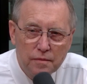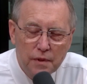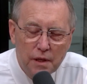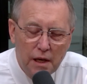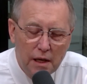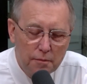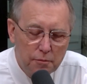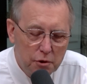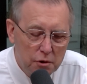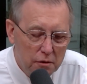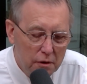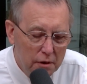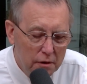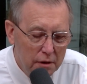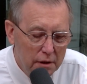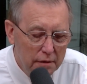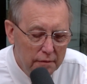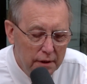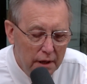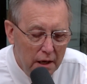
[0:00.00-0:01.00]

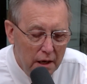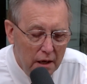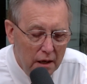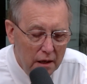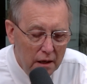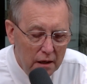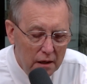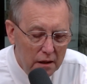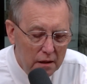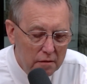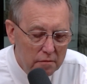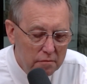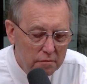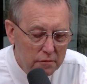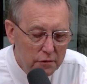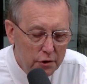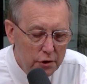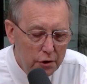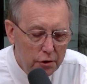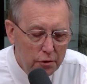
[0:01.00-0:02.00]
Absolutely.
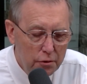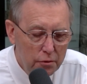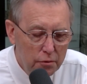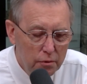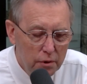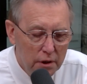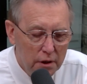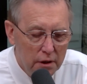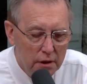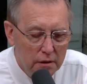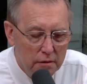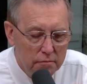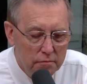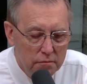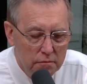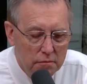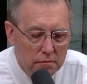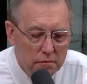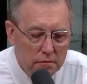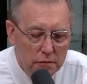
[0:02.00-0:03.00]
New
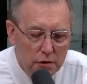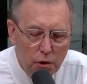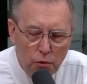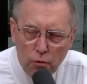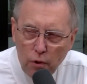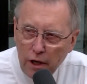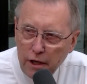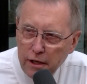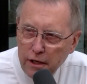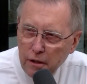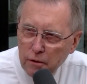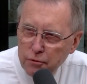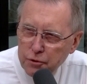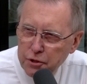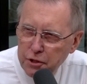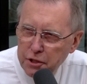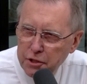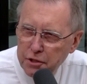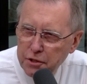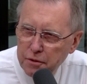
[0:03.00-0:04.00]
radio
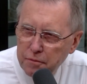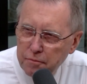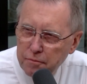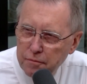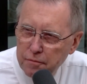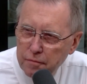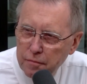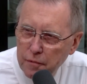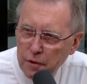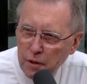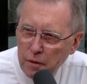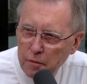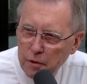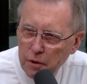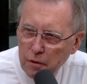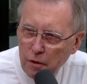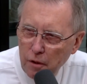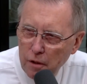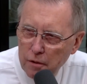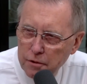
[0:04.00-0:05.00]
system coming
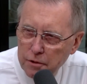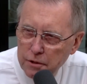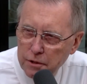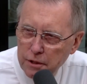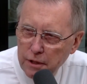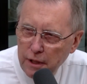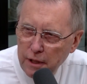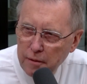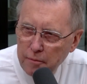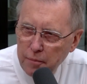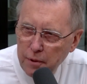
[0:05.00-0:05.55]
across the state.